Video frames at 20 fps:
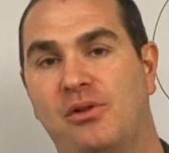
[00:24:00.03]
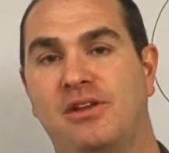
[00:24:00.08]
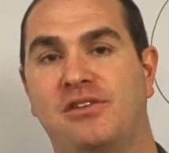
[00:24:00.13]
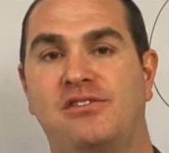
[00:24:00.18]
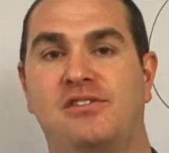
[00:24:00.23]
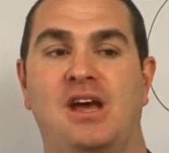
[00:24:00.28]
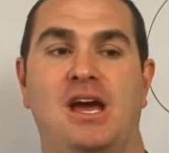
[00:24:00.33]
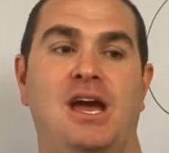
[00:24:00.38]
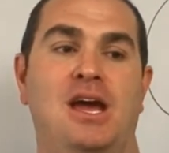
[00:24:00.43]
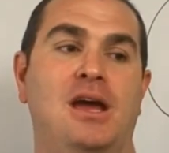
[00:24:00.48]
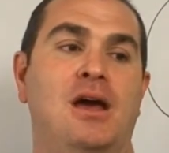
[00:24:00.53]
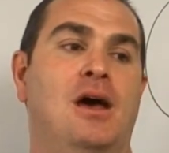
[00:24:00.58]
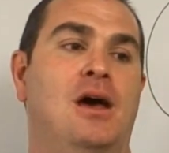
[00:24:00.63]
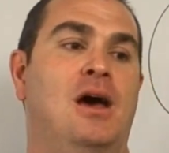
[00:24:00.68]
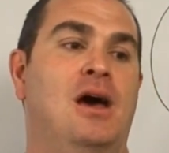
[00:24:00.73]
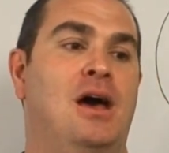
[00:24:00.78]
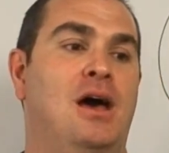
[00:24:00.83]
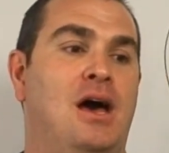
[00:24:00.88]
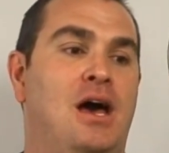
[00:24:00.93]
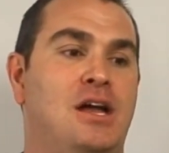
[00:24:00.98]
let's say
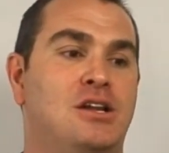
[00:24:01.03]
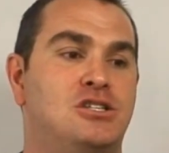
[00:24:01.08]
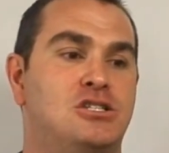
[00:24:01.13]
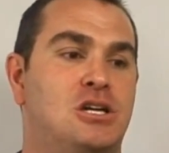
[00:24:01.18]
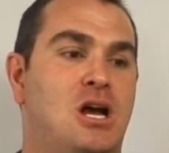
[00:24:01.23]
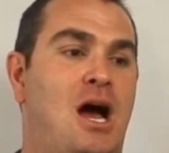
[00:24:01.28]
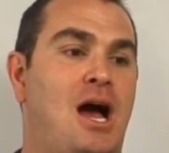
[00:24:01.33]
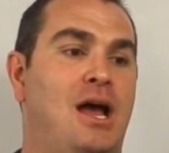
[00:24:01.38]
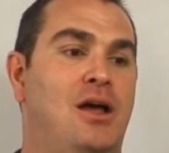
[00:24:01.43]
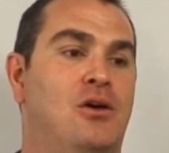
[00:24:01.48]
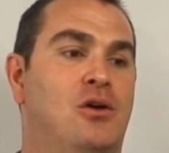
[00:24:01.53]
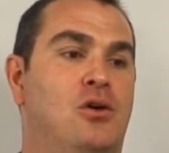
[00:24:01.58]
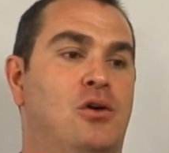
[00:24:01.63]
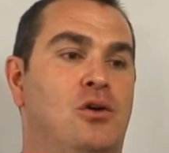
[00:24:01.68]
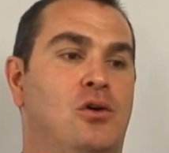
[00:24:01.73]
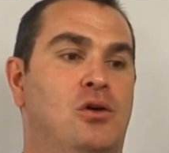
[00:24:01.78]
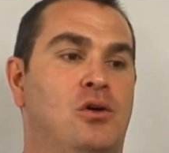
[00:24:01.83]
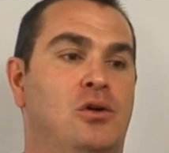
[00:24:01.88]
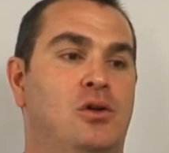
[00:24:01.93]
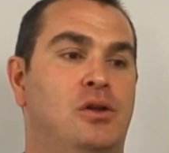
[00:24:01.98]
a
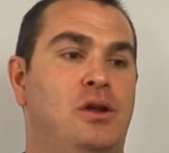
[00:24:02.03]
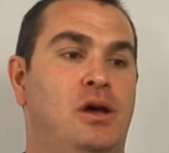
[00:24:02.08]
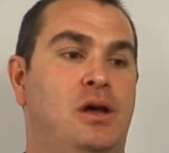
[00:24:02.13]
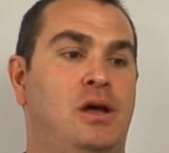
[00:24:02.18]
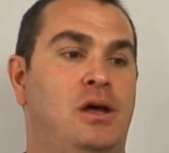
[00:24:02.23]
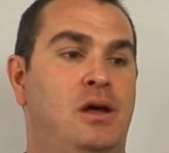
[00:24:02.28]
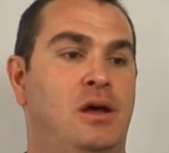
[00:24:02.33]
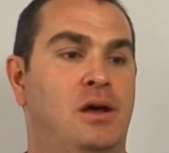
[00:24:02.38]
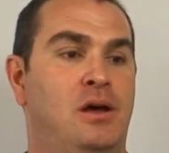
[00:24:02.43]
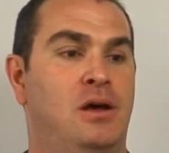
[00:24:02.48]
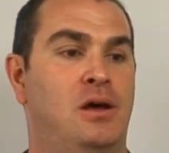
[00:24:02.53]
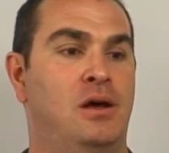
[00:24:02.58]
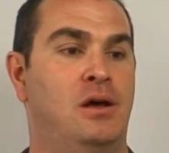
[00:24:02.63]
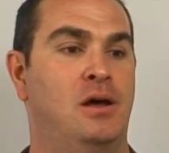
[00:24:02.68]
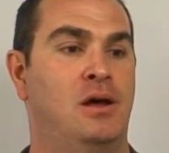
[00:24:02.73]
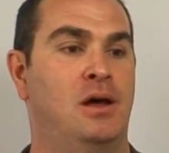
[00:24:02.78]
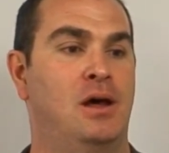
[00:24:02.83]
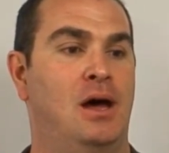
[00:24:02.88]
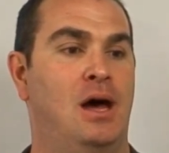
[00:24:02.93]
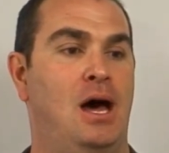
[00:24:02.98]
child
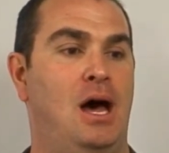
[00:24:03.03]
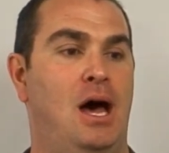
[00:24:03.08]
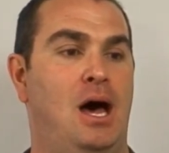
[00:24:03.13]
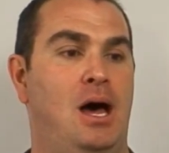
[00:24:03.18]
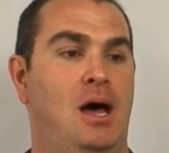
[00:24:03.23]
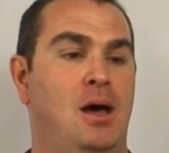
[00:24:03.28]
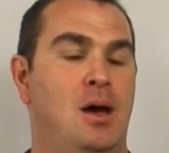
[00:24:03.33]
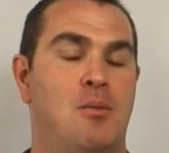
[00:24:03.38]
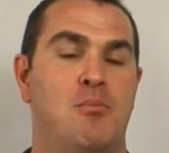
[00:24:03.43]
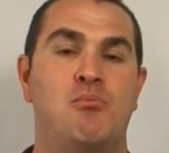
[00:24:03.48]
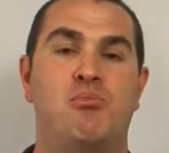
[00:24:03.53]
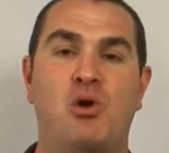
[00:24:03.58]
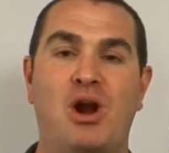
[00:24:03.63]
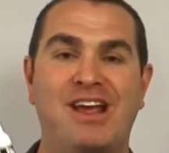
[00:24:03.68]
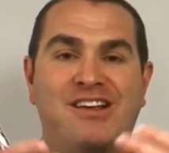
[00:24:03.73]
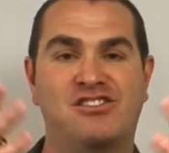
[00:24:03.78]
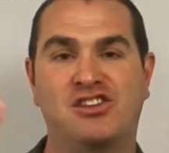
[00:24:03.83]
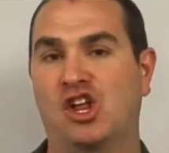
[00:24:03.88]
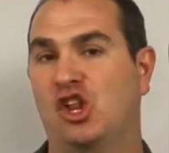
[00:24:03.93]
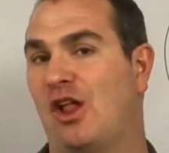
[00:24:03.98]

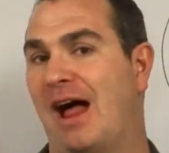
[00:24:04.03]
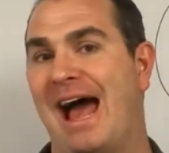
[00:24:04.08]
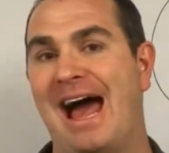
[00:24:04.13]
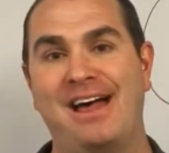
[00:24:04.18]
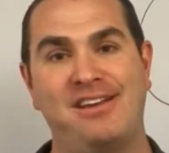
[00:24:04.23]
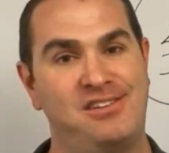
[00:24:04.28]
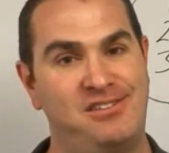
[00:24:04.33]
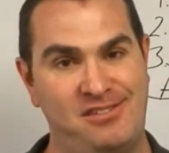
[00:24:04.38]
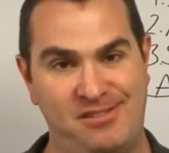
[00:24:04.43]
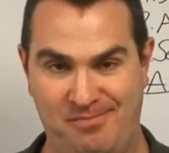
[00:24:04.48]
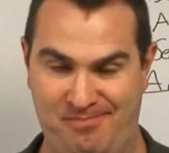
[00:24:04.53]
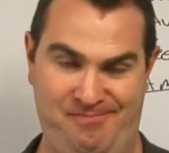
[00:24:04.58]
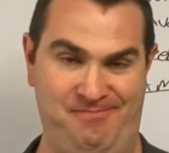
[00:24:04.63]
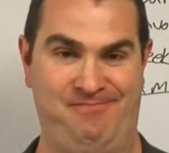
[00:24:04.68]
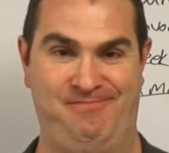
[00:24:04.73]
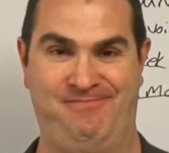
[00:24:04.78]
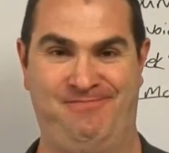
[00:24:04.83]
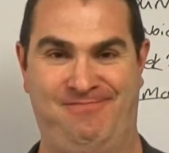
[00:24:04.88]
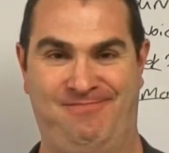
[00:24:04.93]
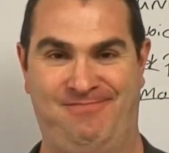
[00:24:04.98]
breaks a glass.
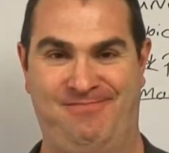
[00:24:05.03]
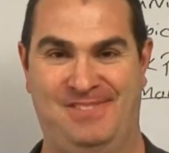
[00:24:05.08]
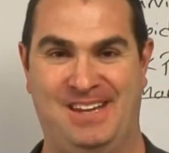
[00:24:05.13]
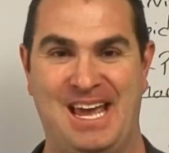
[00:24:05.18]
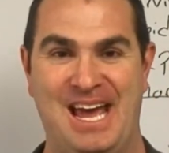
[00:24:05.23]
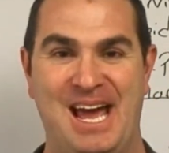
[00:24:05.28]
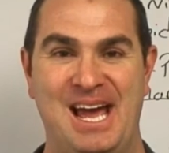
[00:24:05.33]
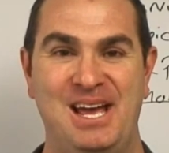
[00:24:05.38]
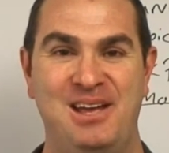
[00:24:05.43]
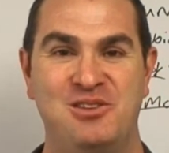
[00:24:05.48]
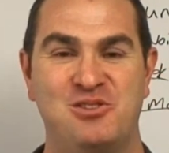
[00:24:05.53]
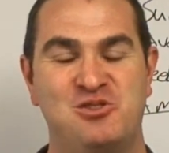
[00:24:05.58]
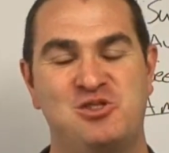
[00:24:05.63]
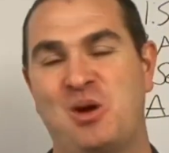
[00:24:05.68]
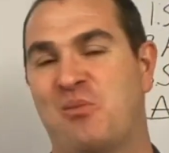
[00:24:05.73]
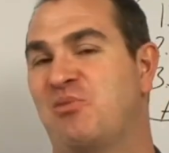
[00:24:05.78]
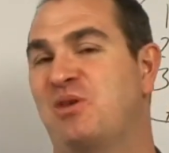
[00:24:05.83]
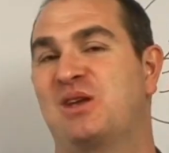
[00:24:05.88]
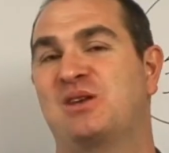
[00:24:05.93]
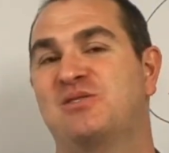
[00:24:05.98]
Okay,
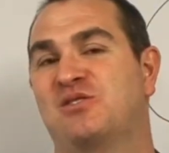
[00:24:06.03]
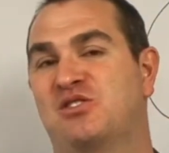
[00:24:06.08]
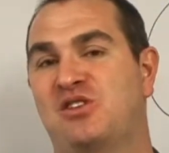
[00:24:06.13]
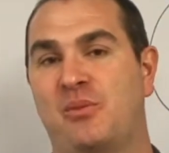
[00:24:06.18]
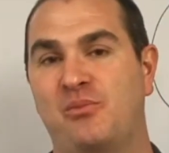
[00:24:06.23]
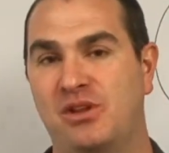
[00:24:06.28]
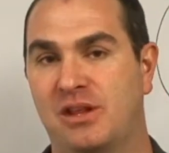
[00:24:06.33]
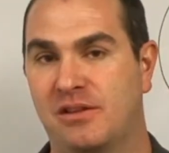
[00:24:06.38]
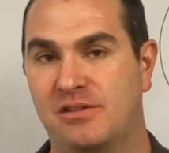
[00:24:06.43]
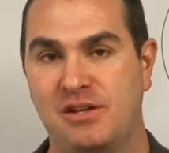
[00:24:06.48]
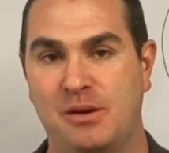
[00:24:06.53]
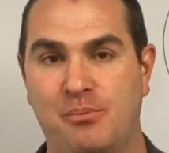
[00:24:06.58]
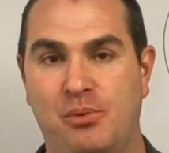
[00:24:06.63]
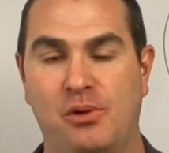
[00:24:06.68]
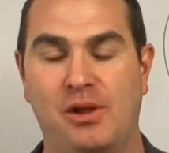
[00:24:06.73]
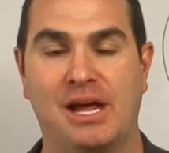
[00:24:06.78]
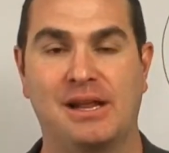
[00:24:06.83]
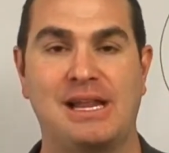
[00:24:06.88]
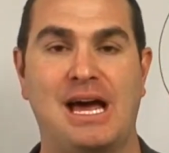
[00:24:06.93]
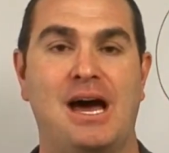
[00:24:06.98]
something
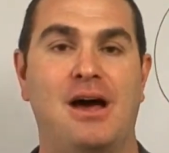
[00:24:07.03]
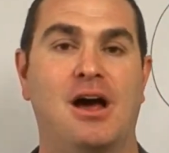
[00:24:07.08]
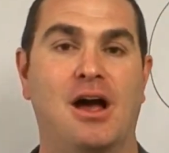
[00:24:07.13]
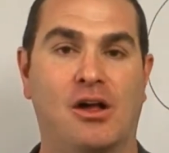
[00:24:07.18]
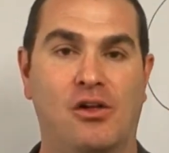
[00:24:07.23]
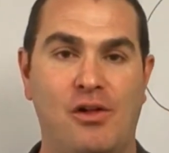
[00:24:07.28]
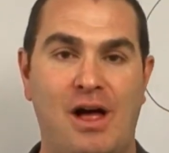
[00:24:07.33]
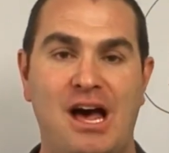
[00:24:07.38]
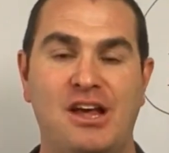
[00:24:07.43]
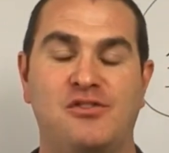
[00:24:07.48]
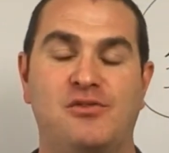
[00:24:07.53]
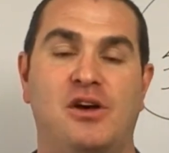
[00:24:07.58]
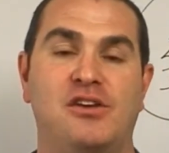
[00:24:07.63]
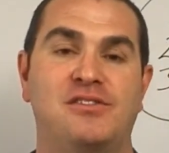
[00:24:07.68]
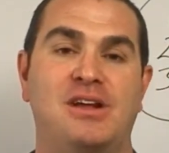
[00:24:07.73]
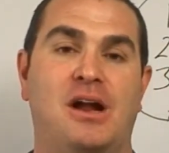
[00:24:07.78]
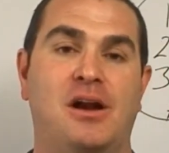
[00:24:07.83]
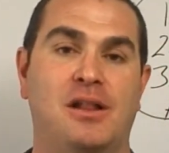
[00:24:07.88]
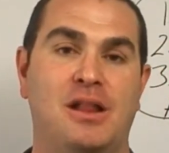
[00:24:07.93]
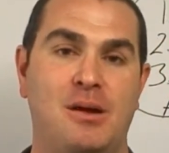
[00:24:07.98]
simple like that. A glass
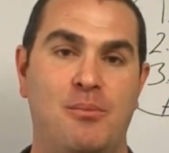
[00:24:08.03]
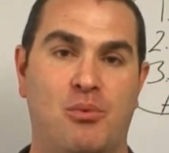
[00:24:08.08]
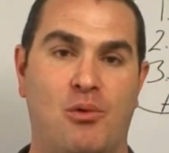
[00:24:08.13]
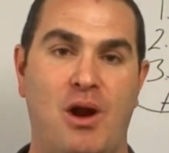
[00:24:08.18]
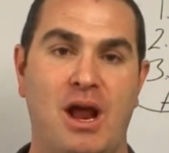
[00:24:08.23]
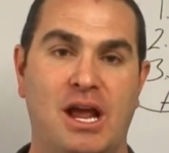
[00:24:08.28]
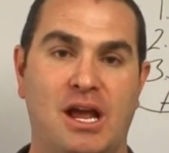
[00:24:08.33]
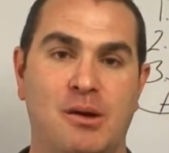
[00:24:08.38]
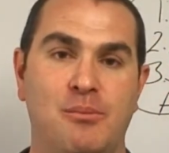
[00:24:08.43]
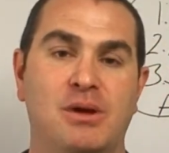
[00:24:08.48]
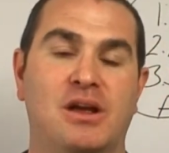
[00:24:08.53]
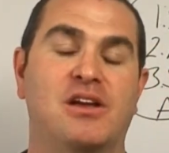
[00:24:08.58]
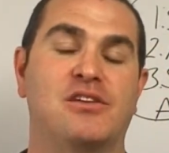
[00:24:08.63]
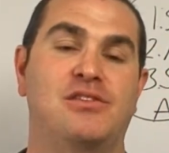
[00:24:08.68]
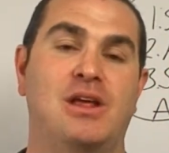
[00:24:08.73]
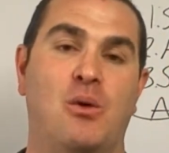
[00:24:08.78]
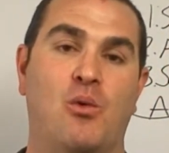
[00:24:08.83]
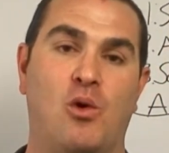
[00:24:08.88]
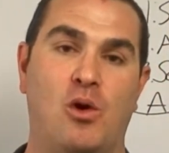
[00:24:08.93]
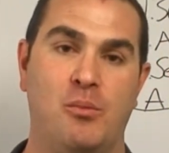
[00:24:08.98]
falls down and they break it
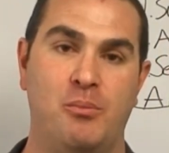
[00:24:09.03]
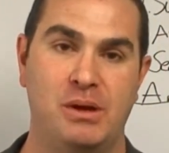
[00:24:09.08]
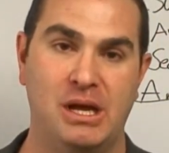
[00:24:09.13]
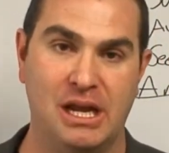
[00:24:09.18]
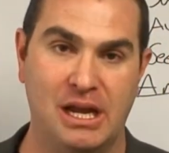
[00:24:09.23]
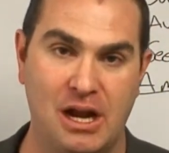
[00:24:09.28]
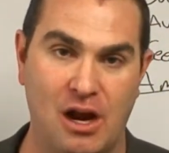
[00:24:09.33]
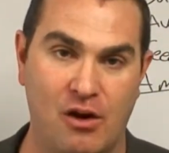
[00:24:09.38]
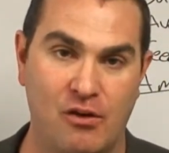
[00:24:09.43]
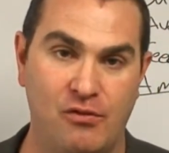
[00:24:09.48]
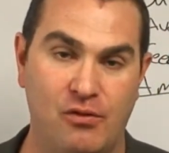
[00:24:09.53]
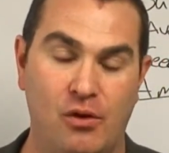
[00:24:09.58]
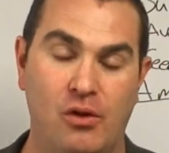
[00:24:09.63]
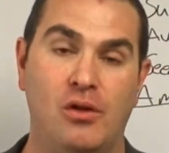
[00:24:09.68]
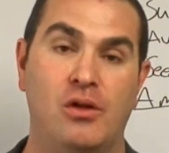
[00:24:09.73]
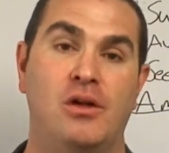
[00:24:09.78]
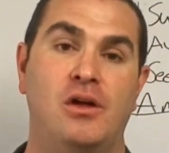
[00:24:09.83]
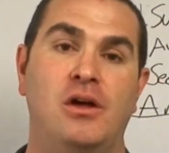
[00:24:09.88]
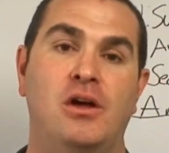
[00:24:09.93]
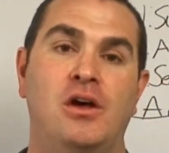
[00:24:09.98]
because they weren't being
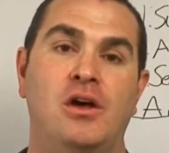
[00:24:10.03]
careful.